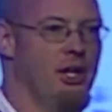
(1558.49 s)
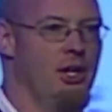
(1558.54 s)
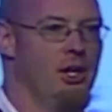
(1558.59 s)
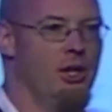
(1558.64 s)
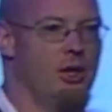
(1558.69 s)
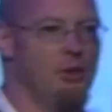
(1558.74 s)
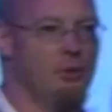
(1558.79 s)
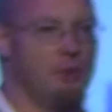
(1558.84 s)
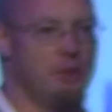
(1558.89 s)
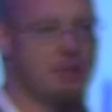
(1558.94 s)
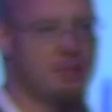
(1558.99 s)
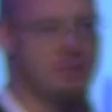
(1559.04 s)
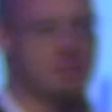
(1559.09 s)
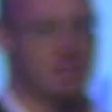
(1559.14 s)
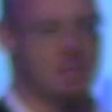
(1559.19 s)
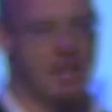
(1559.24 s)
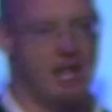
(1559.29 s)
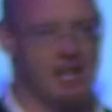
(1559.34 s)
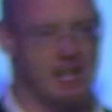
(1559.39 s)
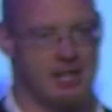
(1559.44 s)
with
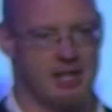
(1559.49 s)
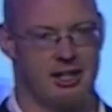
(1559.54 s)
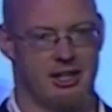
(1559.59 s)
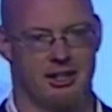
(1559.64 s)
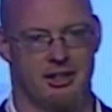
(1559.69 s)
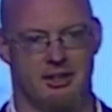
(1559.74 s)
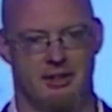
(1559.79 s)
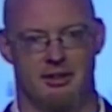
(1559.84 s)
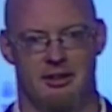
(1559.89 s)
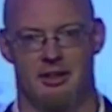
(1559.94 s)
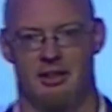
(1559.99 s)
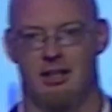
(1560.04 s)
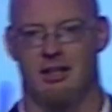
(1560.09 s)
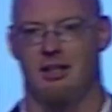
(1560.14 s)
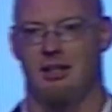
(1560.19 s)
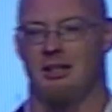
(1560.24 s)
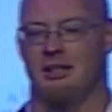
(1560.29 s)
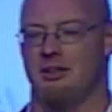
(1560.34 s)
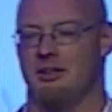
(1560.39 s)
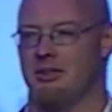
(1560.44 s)
chaga,
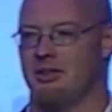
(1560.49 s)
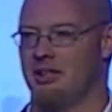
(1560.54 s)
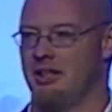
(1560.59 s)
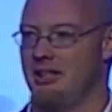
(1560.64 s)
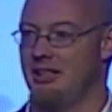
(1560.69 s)
okay?